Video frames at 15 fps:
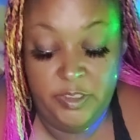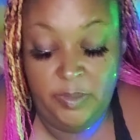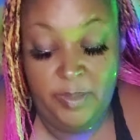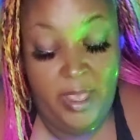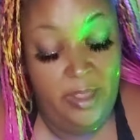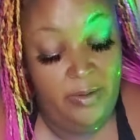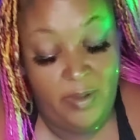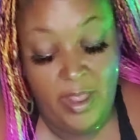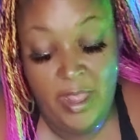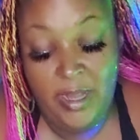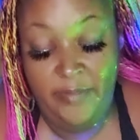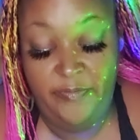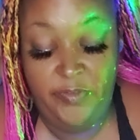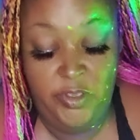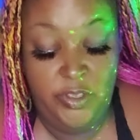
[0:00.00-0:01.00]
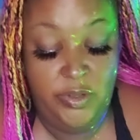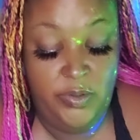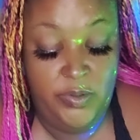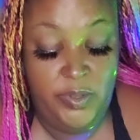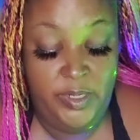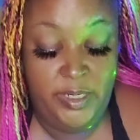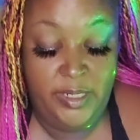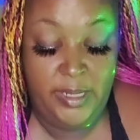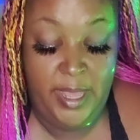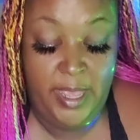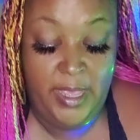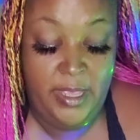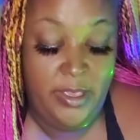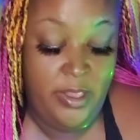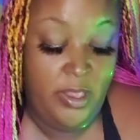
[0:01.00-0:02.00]
I crying for you in the
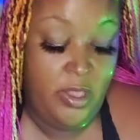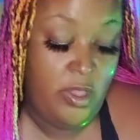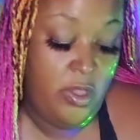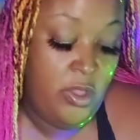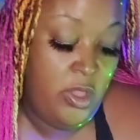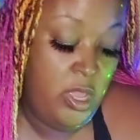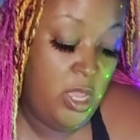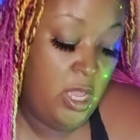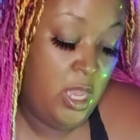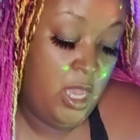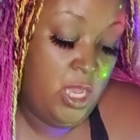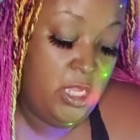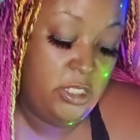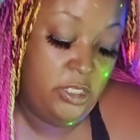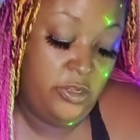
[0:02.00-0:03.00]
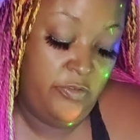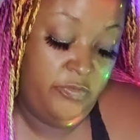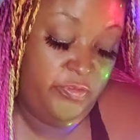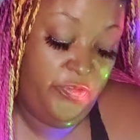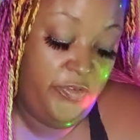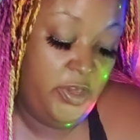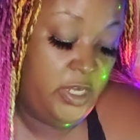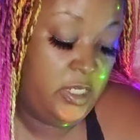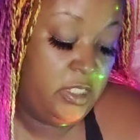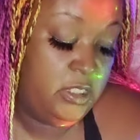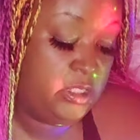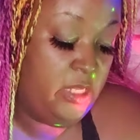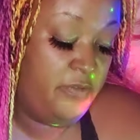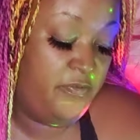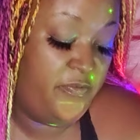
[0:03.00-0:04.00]
night, y'all. Under the
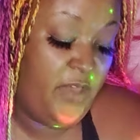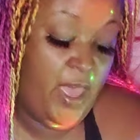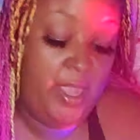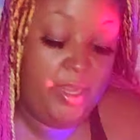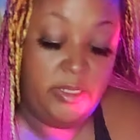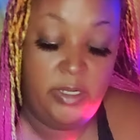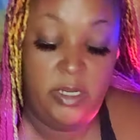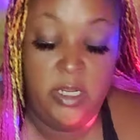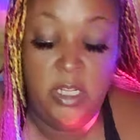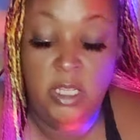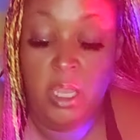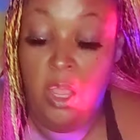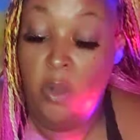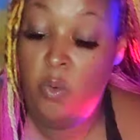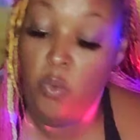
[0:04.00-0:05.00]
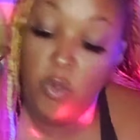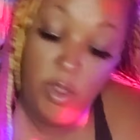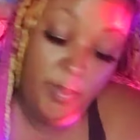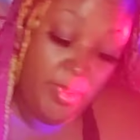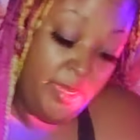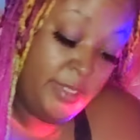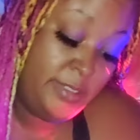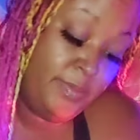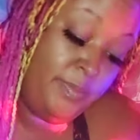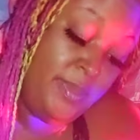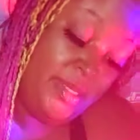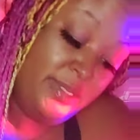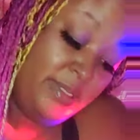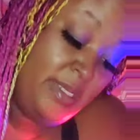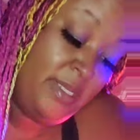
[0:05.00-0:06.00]
forensic factor, a woman is
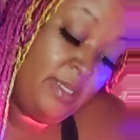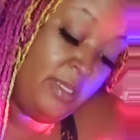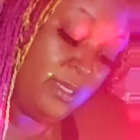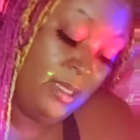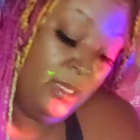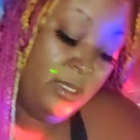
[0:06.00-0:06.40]
missing.